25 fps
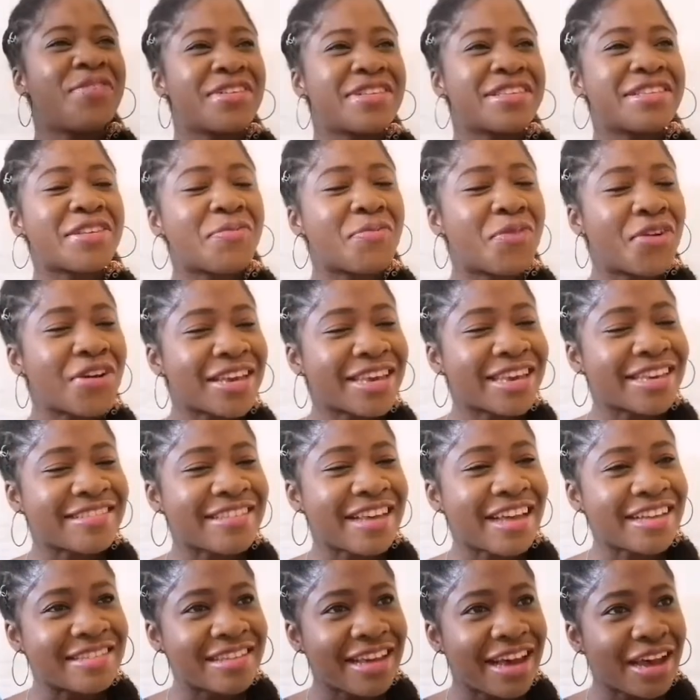but the monkeys
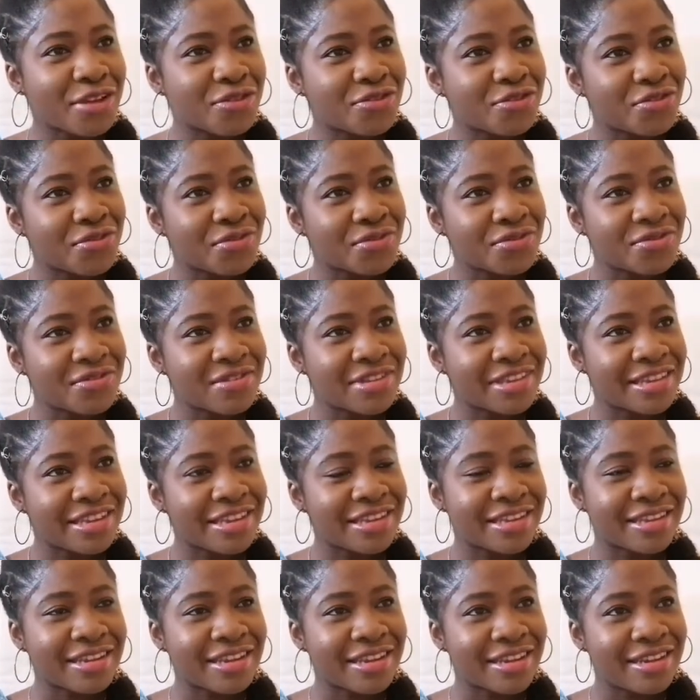attacked you,
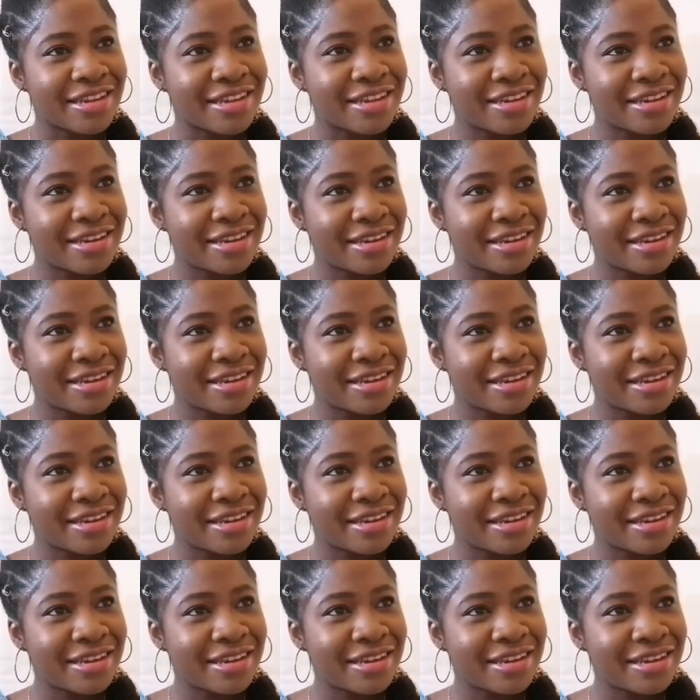didn't they?